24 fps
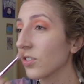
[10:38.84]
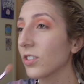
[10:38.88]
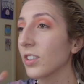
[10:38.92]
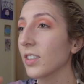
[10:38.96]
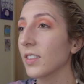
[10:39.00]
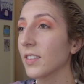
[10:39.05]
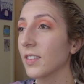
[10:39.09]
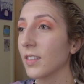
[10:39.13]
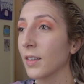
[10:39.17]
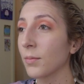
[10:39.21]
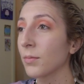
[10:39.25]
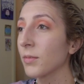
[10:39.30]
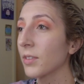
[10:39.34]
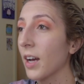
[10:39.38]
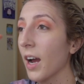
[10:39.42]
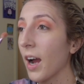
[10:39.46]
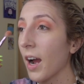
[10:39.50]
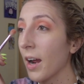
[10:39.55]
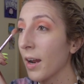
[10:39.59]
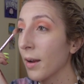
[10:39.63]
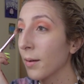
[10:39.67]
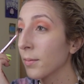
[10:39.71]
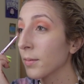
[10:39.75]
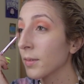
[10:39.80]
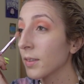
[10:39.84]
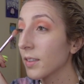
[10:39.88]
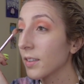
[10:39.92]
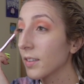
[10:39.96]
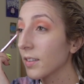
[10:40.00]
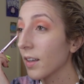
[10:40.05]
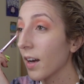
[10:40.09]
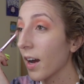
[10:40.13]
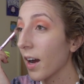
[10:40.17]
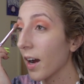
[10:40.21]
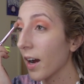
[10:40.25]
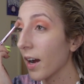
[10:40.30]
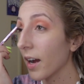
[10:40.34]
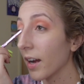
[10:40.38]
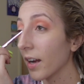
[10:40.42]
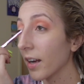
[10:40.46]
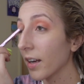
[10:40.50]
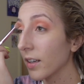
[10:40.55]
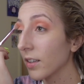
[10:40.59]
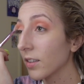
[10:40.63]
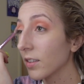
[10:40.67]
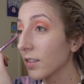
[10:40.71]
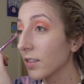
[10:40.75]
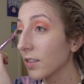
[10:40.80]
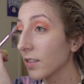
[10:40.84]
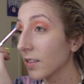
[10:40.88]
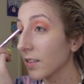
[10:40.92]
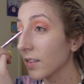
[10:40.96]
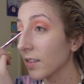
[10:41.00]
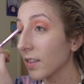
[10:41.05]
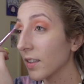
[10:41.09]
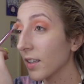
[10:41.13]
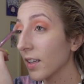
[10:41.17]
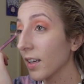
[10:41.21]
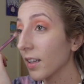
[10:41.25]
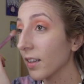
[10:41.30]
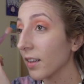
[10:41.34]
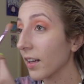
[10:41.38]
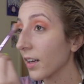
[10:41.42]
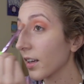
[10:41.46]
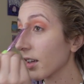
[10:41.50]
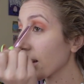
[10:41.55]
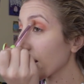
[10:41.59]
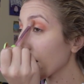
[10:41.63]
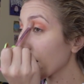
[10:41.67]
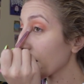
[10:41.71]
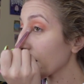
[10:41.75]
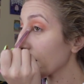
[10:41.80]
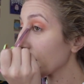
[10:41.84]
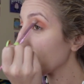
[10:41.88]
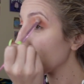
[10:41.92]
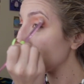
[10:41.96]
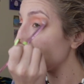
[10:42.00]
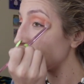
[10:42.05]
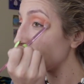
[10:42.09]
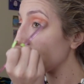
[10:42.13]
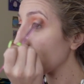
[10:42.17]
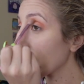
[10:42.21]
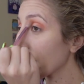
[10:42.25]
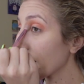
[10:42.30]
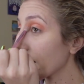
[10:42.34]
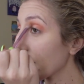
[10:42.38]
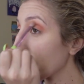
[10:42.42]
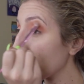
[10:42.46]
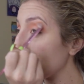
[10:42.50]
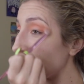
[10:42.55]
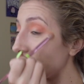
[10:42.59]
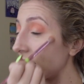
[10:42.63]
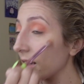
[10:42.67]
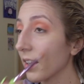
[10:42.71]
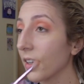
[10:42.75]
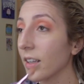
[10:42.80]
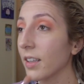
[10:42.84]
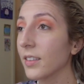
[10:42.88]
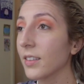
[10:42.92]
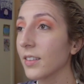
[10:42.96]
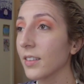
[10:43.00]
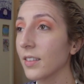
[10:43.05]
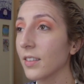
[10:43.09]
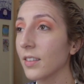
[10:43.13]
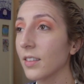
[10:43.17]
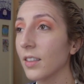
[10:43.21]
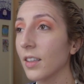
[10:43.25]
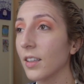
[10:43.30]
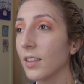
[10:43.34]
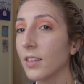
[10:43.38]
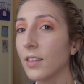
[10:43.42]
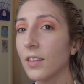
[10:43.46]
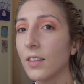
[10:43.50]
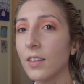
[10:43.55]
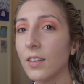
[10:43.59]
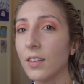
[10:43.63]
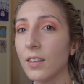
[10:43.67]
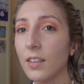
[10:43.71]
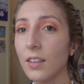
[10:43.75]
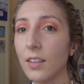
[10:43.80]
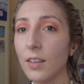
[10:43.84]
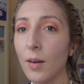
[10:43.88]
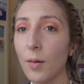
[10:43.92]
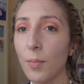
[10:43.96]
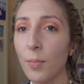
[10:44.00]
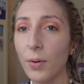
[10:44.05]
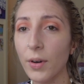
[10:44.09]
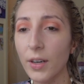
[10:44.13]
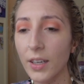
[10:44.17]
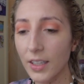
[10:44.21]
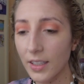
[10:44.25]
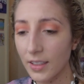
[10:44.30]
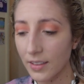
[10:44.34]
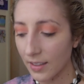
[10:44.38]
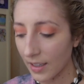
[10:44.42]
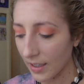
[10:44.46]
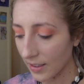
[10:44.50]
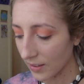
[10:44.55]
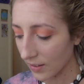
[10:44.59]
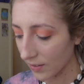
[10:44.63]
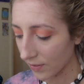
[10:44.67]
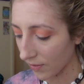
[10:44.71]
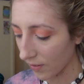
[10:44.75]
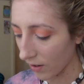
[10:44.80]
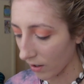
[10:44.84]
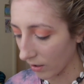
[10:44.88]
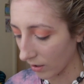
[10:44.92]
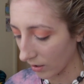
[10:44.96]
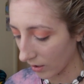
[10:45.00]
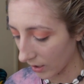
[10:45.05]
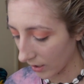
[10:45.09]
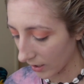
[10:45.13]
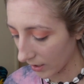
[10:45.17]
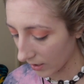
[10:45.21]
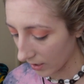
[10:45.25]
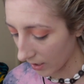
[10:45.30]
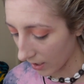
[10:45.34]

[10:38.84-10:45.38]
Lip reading: sometimes I just get like this, and it's a pretty intense funk, you